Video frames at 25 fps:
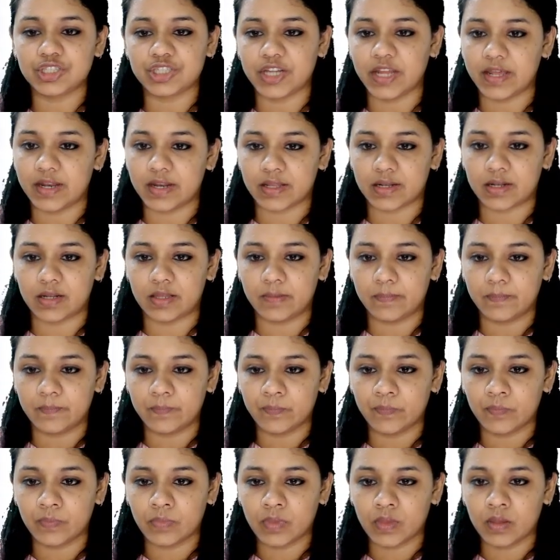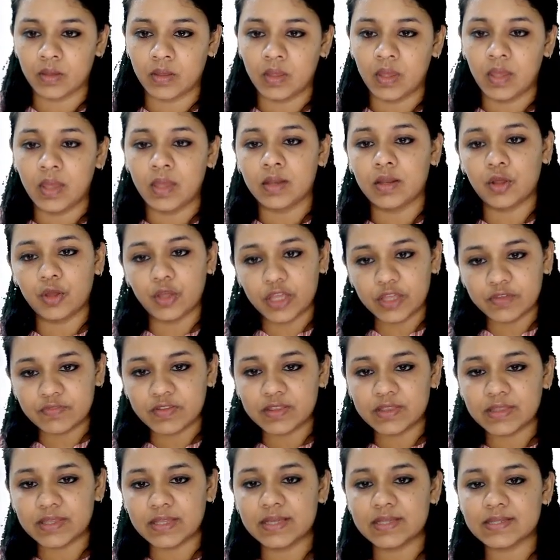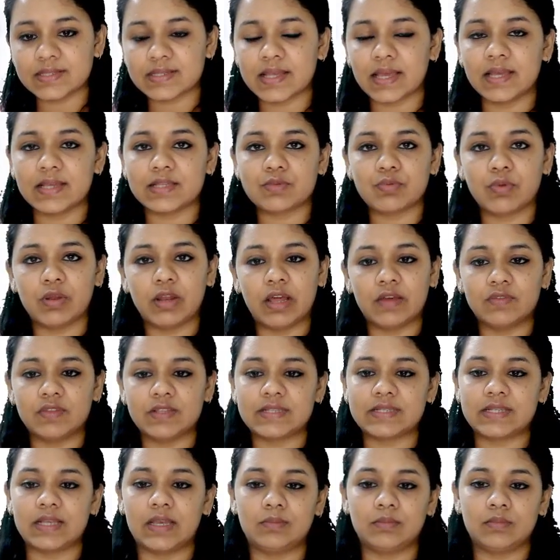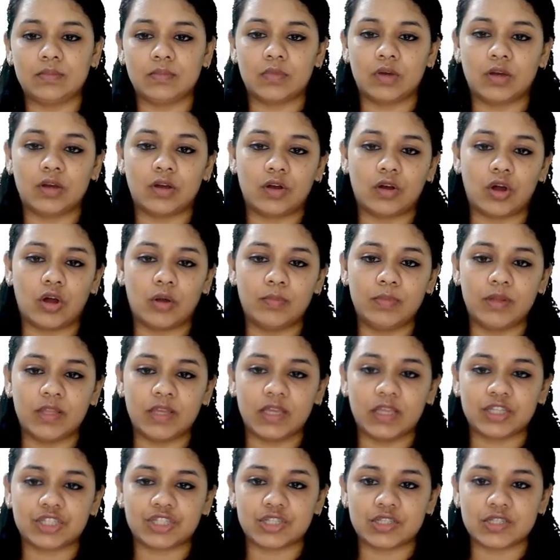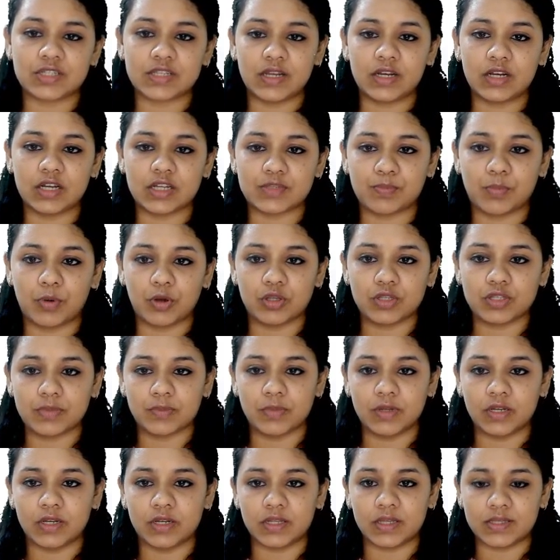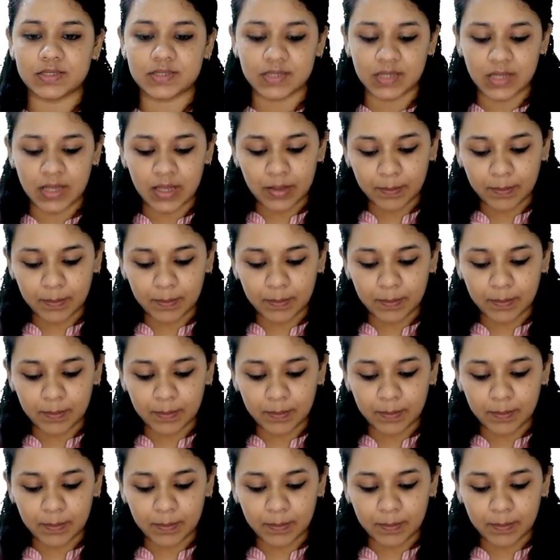directly. Now, even these guys will have the same obligations and responsibilities.